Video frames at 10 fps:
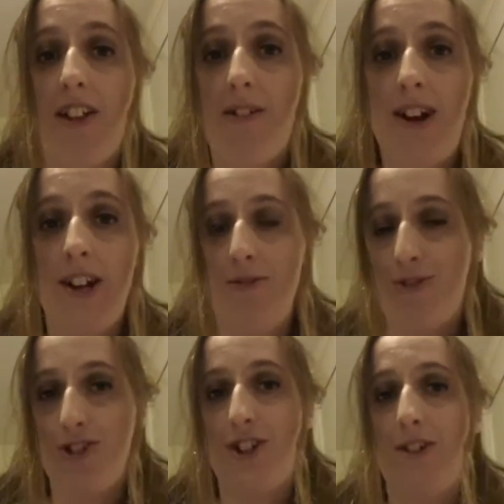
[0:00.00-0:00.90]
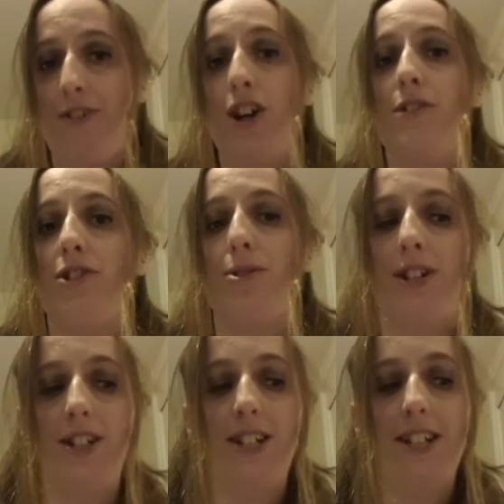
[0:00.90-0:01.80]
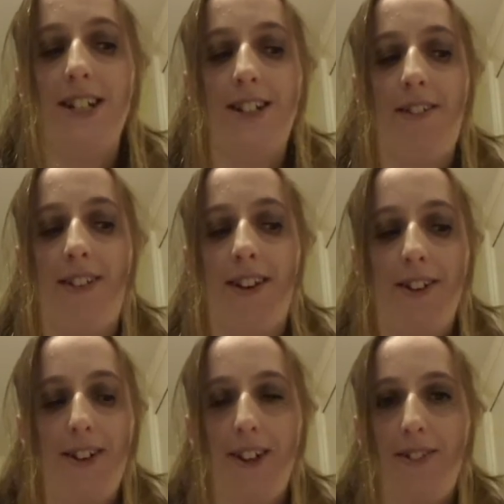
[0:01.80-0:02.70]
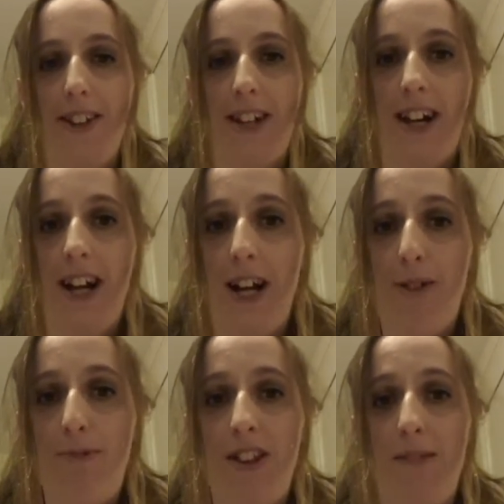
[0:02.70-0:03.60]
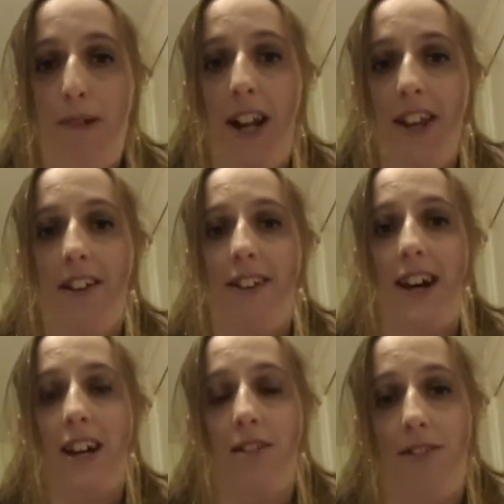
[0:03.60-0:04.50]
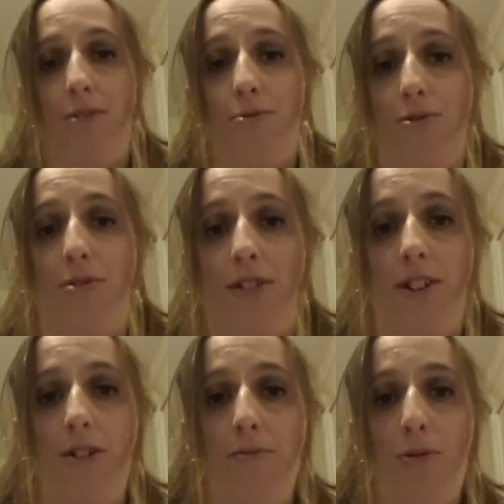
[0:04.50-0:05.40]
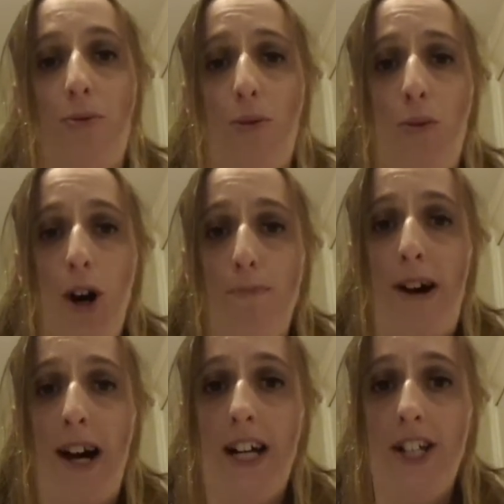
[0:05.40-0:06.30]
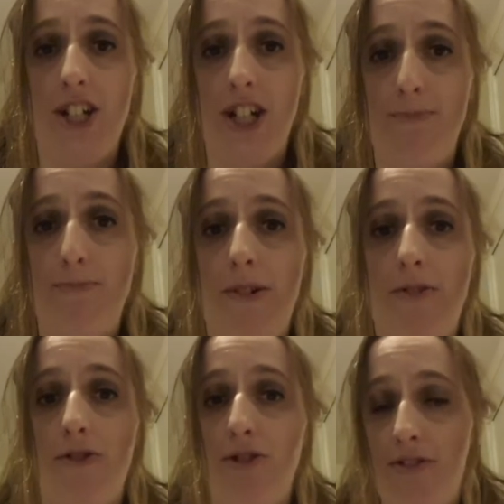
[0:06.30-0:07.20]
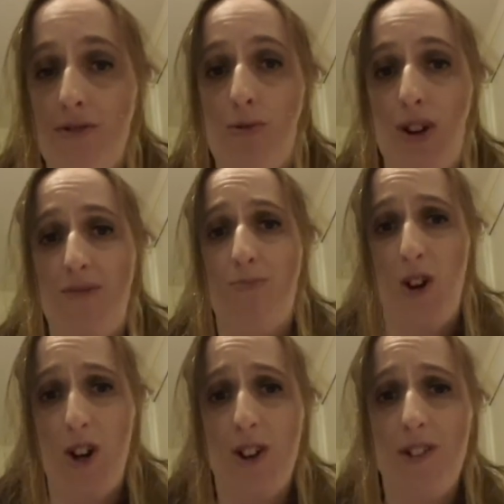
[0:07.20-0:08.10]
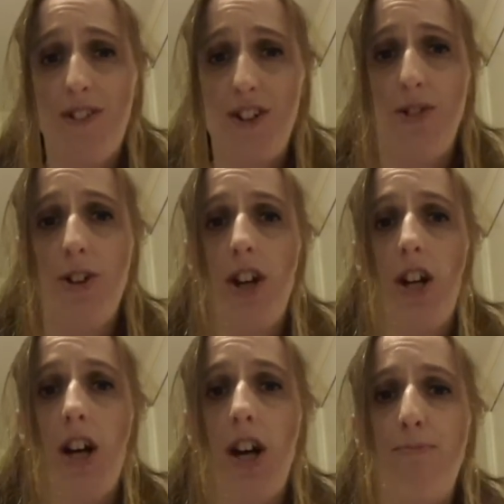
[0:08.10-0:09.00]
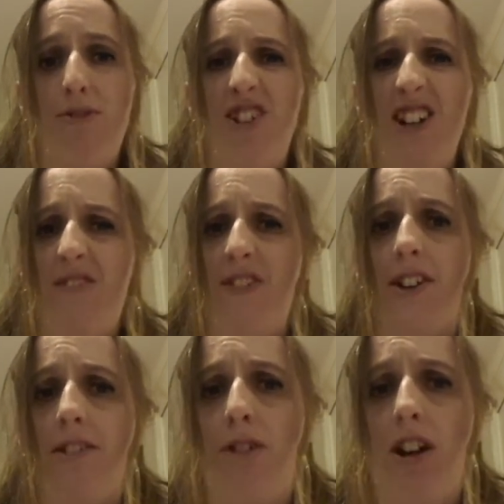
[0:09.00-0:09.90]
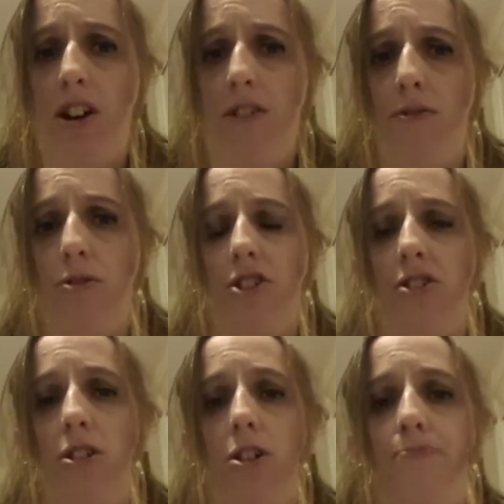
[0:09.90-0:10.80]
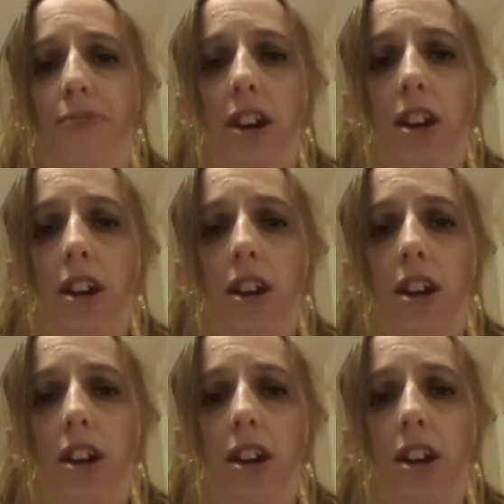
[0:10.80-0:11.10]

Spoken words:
so I hadn't watched that for over 20 years. The panic attacks were also quite bad through school and work, so really affected my life quite a lot.